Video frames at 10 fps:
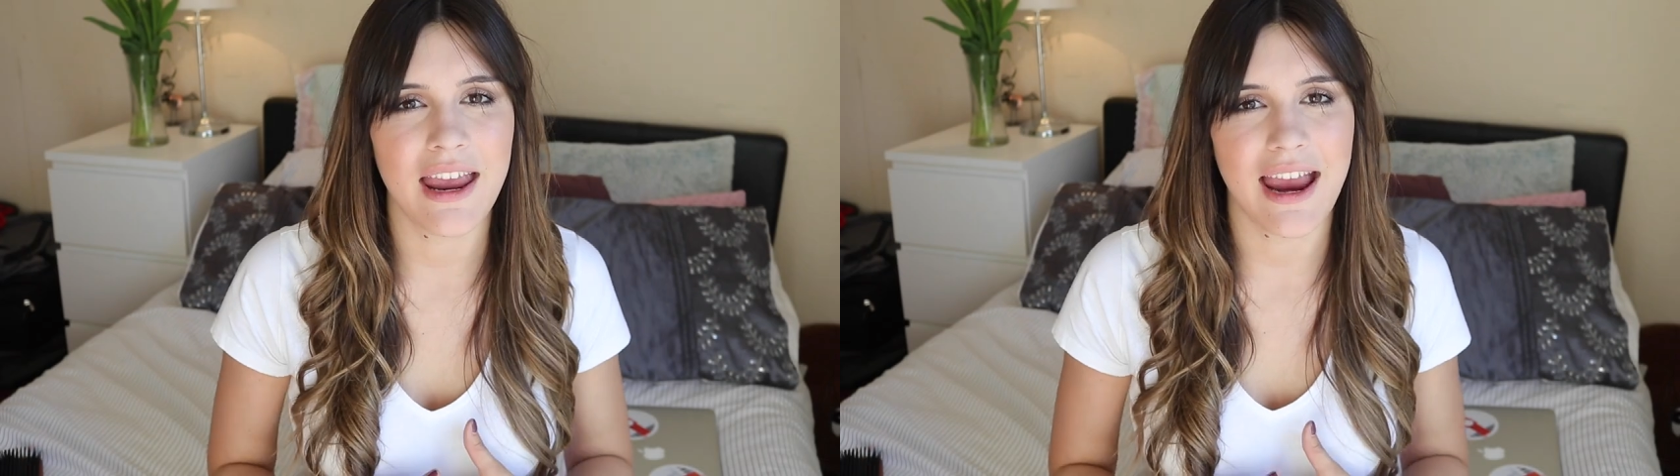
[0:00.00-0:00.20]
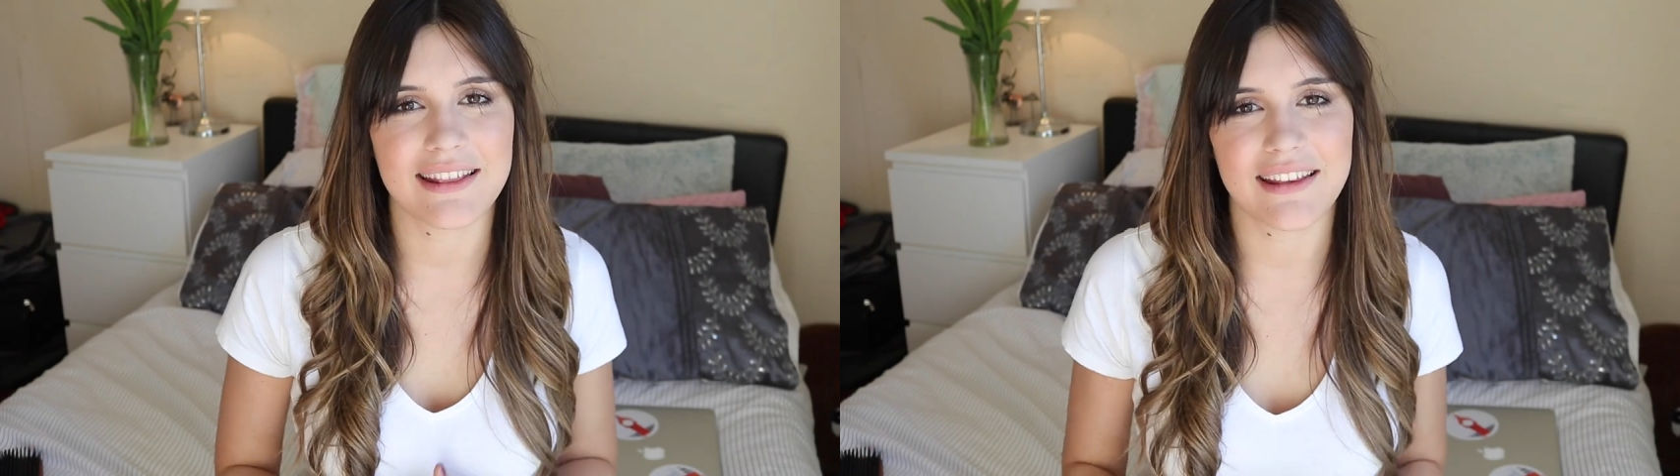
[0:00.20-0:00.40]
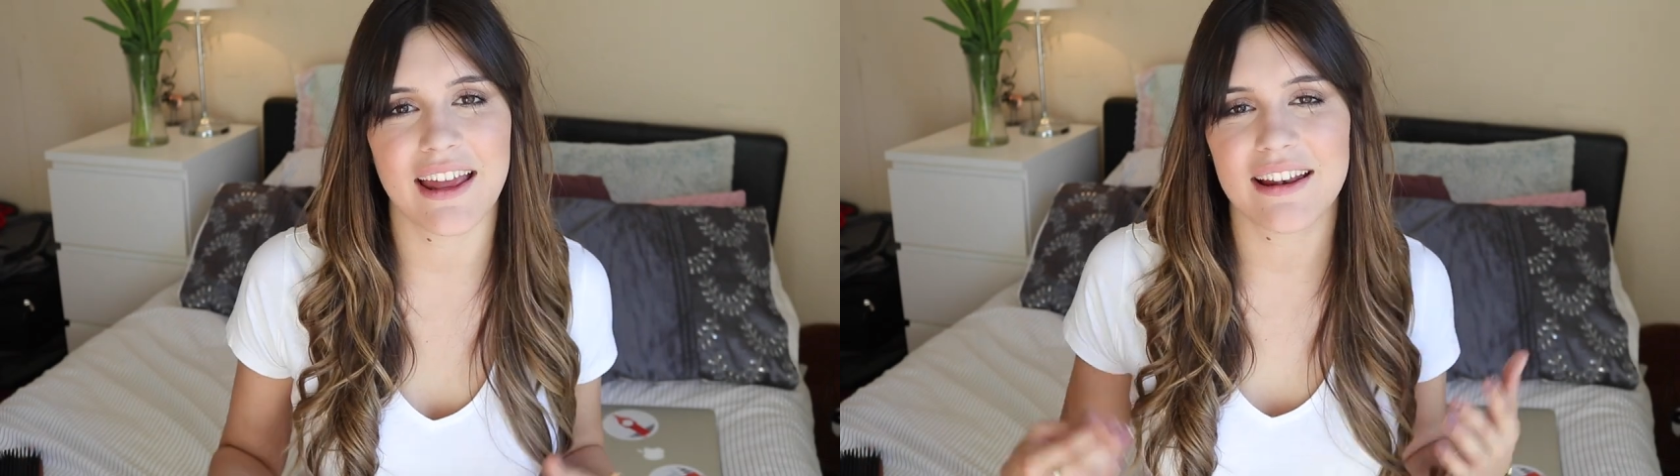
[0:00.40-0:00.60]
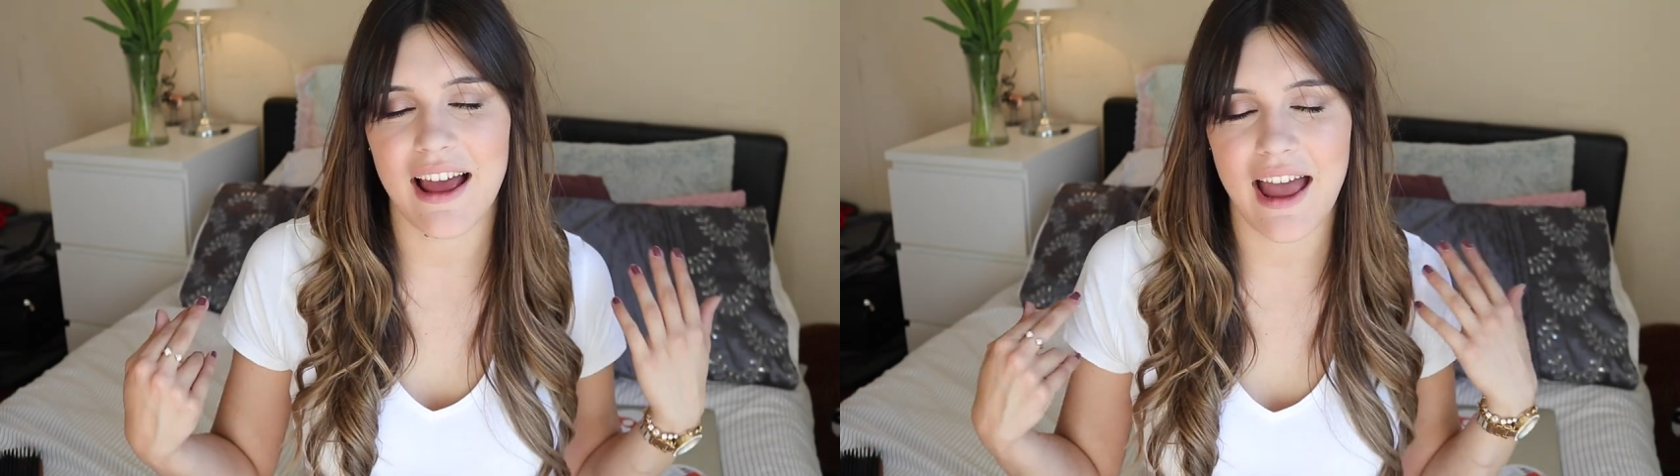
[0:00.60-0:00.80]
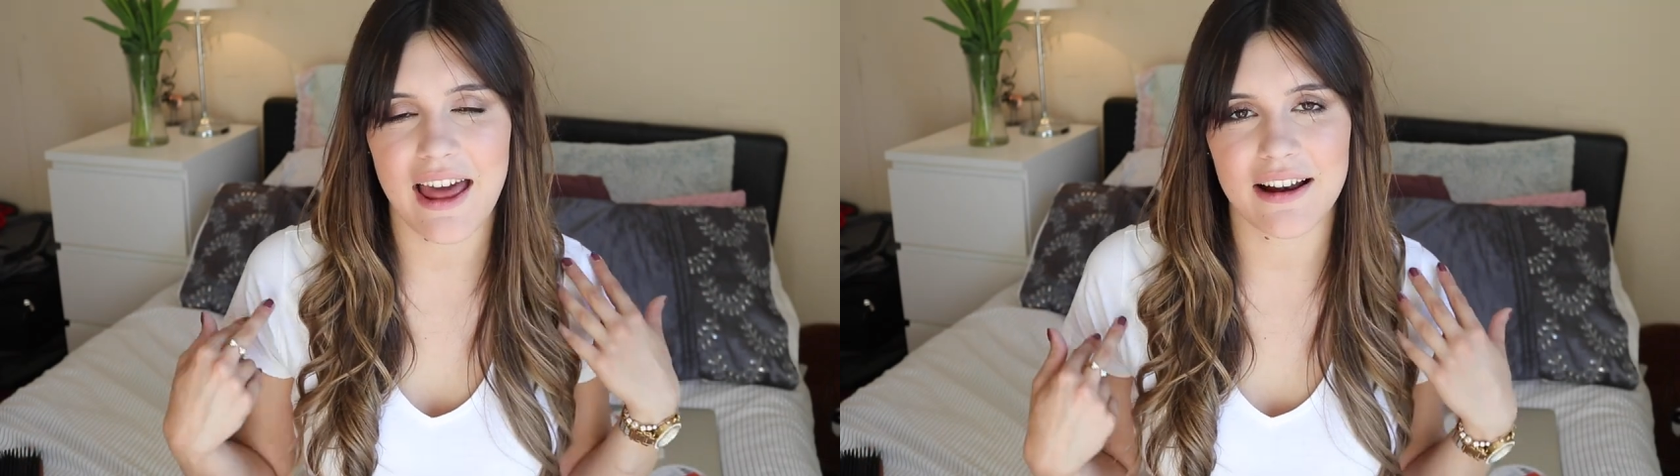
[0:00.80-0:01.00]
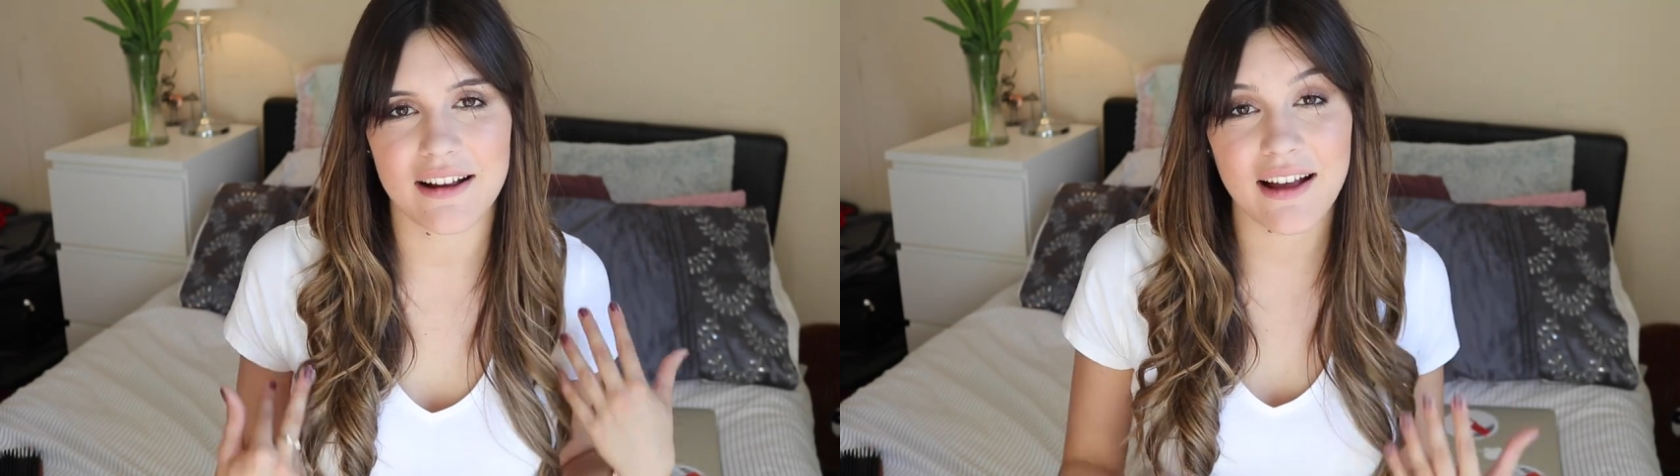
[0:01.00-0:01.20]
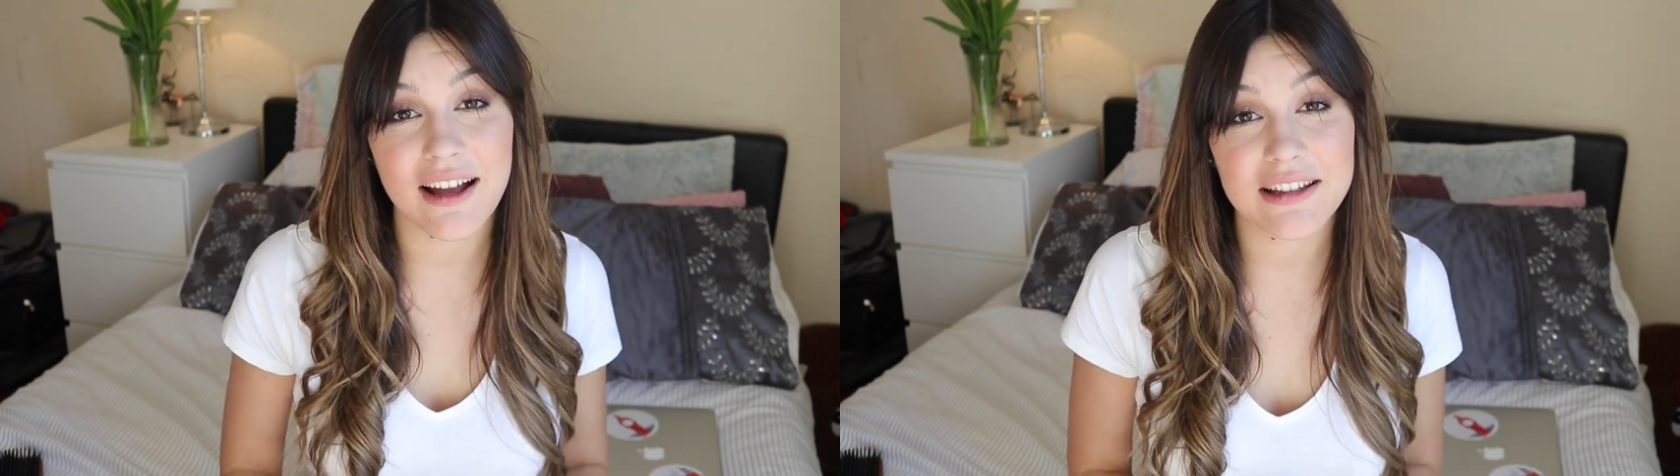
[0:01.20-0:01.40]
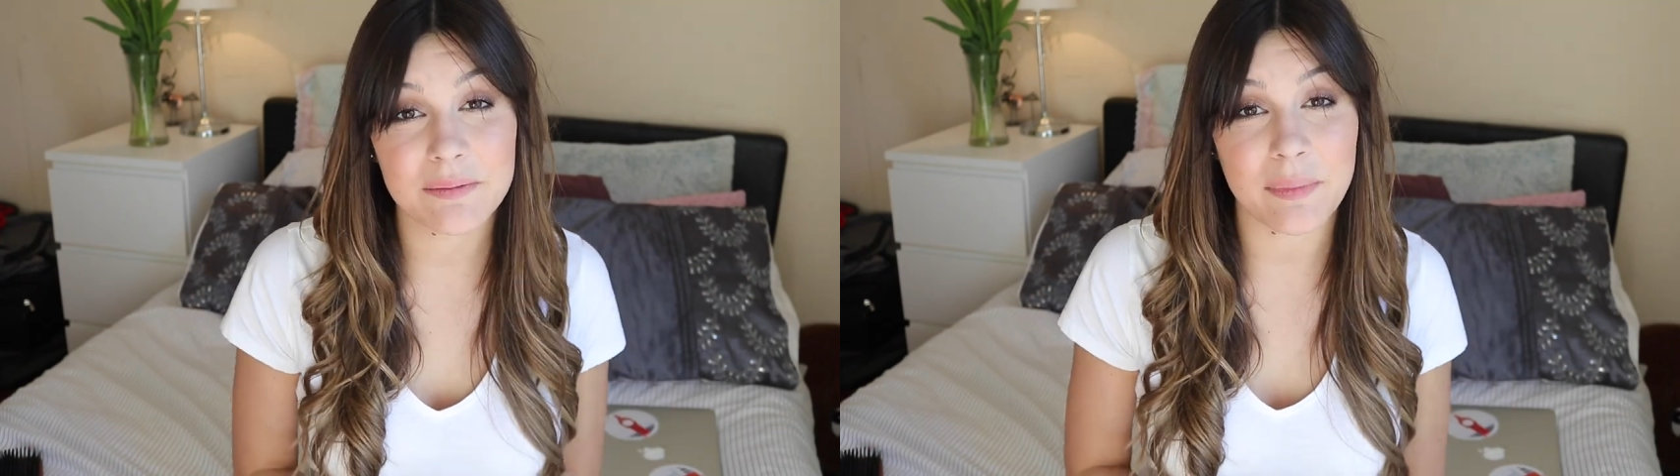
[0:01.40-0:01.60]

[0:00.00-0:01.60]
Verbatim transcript: and then I had a cut